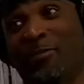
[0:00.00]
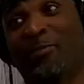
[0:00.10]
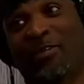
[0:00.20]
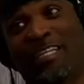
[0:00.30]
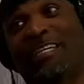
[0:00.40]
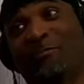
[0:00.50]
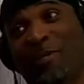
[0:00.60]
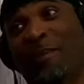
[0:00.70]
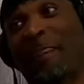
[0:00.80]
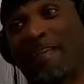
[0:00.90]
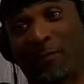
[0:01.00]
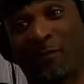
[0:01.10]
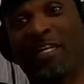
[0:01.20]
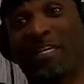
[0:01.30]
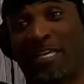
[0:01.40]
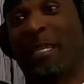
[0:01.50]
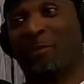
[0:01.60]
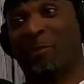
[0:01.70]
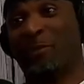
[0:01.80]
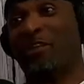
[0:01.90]
really brought, they media came
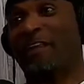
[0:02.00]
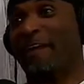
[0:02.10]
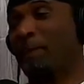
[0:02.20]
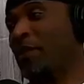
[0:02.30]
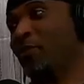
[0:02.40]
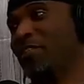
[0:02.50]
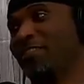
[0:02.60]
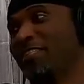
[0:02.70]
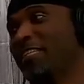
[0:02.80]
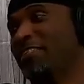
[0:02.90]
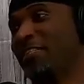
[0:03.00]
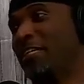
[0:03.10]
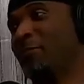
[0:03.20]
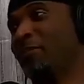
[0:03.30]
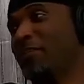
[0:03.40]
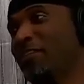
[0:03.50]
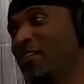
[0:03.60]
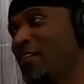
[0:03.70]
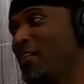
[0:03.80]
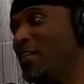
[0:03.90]
to me with that. What is the kid's name?
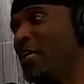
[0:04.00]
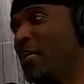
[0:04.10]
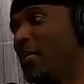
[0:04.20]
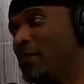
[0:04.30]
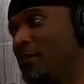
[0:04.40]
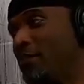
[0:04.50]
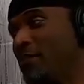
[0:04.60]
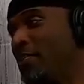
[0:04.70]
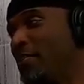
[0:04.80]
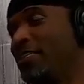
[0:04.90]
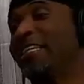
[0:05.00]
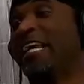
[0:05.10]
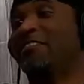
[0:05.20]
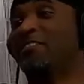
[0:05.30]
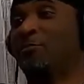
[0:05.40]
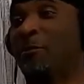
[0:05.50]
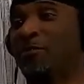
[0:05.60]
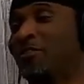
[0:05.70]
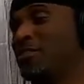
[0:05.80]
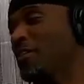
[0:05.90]
uh, uh, and then he asked his
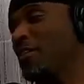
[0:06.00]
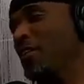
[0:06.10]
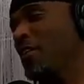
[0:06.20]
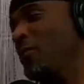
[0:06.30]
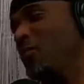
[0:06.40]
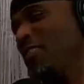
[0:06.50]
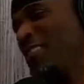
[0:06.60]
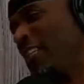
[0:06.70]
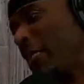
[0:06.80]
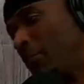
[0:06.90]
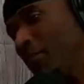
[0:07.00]
publicist, "What's his name?"